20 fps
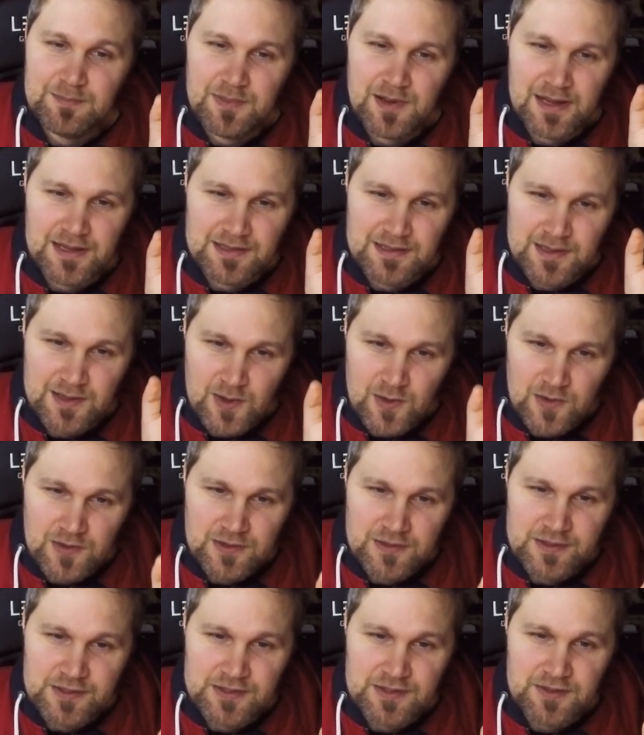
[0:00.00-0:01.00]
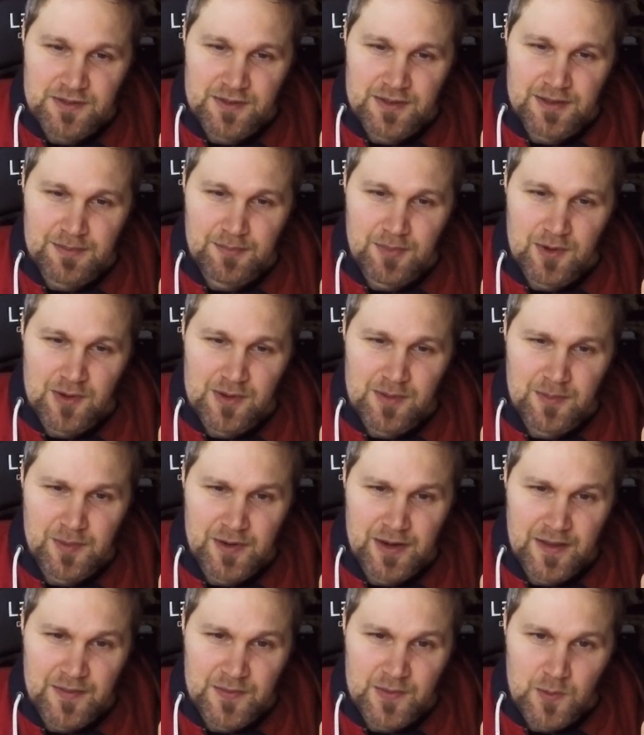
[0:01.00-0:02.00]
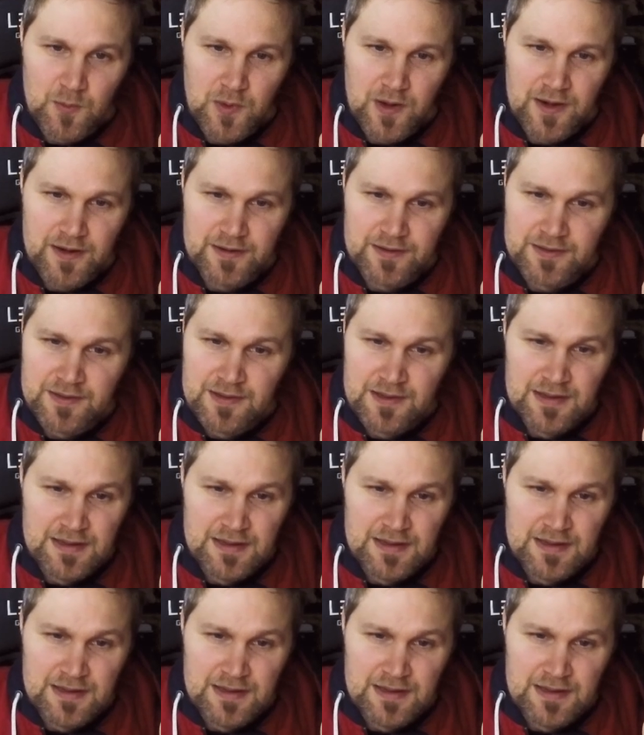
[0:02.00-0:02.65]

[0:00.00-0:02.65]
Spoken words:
but the colors on the Pokemon and the weird